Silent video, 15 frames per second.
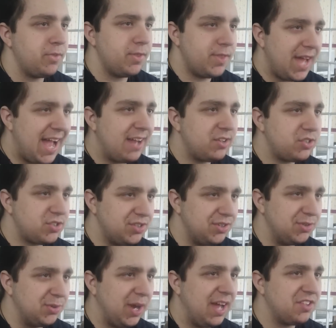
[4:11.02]
That,
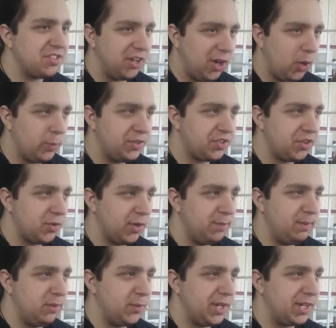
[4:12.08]
too, has always
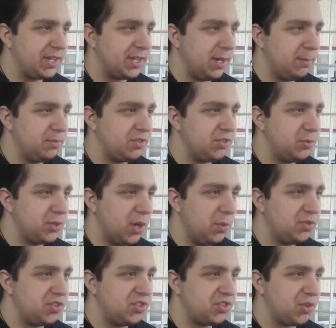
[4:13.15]
annoyed me when it comes to
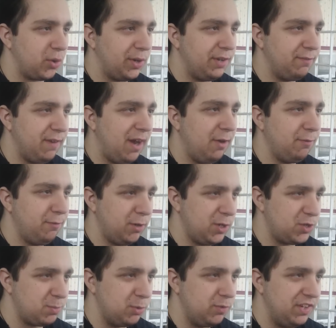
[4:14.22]
ghost story found
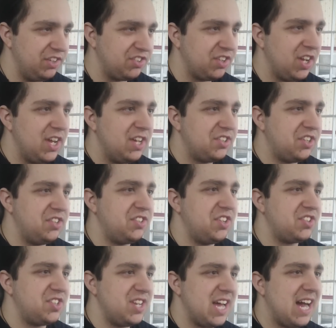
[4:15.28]
footage movies, since
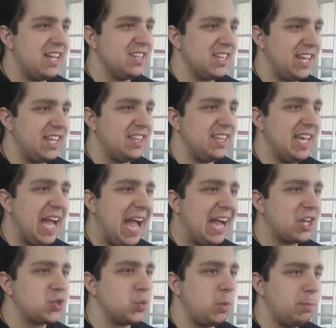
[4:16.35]
it's not letting the
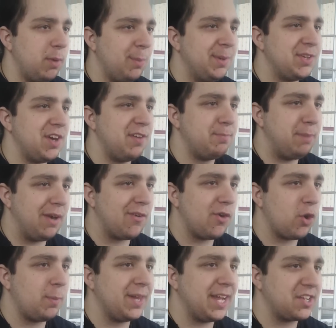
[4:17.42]
actual moment of
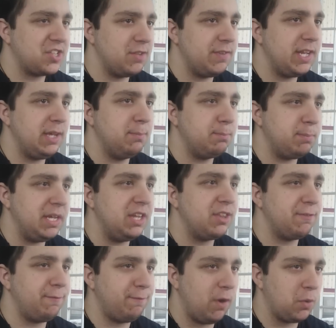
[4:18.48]
paranormal activity be
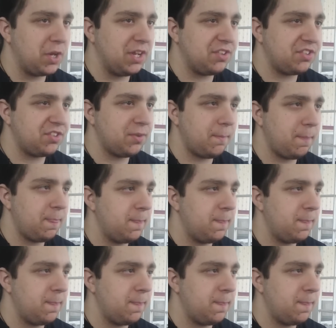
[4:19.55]
the focus.